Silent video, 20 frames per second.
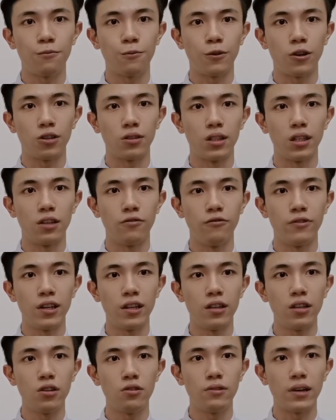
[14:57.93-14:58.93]
for the
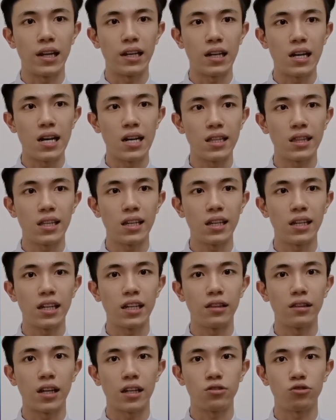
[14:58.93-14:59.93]
video analytic
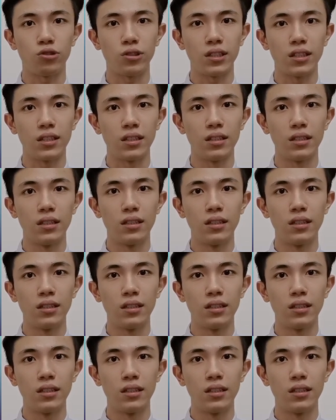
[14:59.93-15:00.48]
industry.